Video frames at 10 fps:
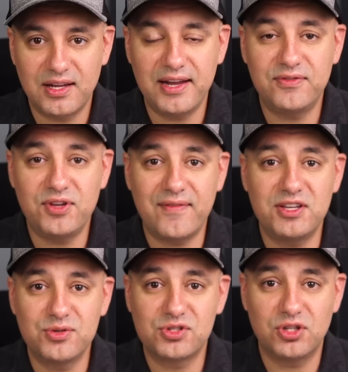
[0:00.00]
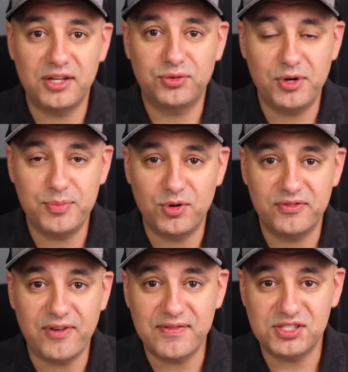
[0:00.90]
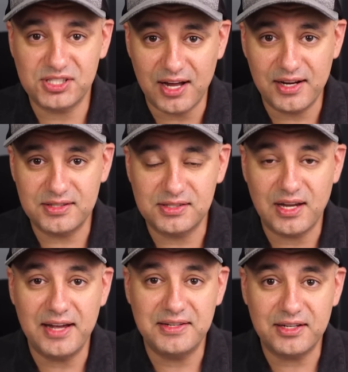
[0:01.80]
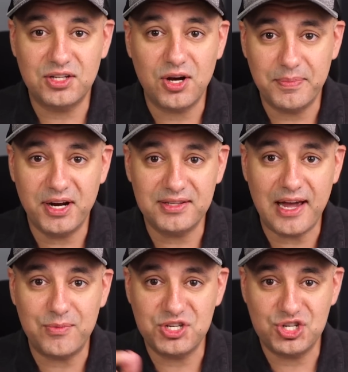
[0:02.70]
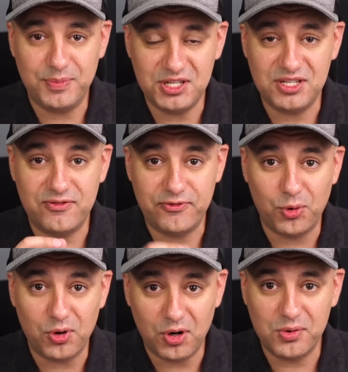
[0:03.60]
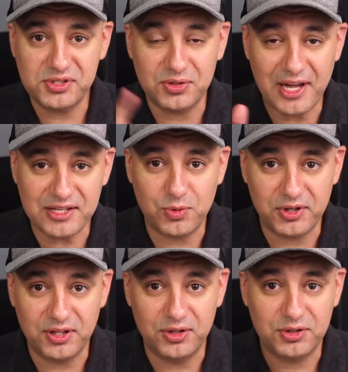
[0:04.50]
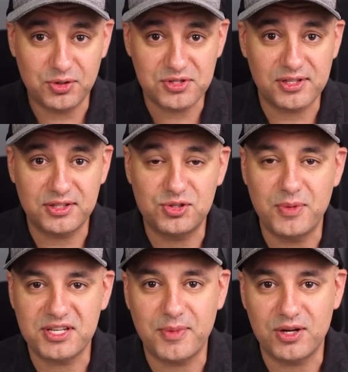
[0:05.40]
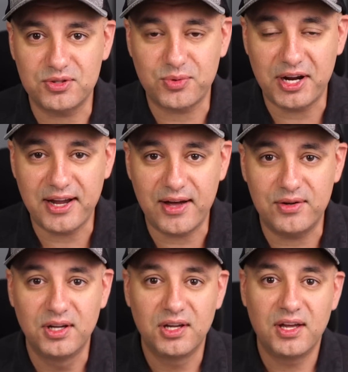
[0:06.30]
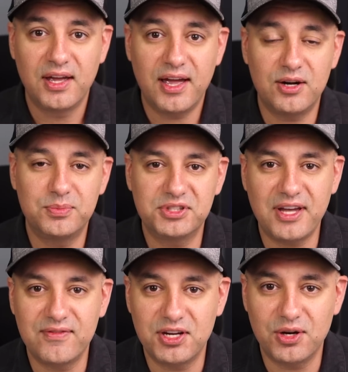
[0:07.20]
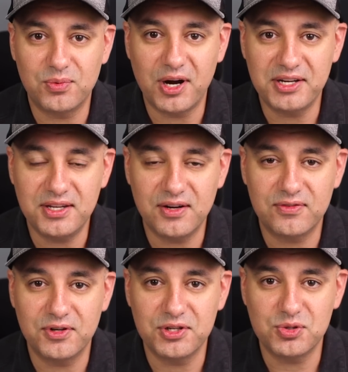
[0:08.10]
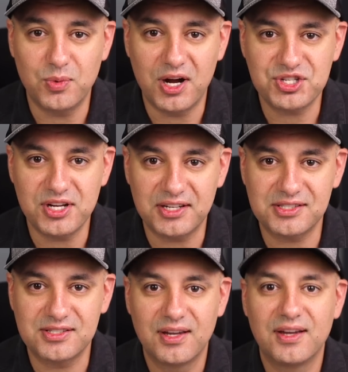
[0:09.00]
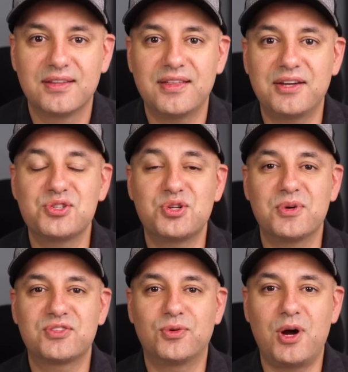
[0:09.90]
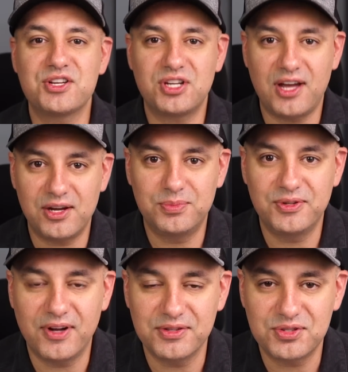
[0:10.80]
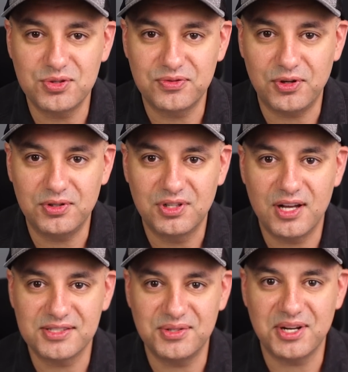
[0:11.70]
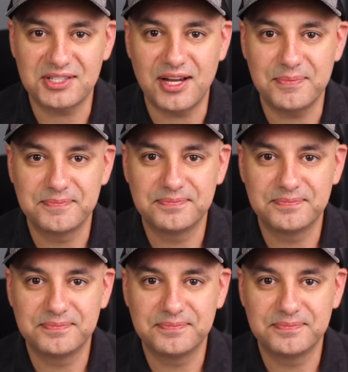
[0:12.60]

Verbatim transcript: And if you haven't used Claude 3.5 Sonnet, I did compare that with GPT-4o, so that's worth a look. Those are the two best models right now, and I'll put that video right here for you to watch next. Thank you so much for watching. I hope you found this useful. I'll see you next time.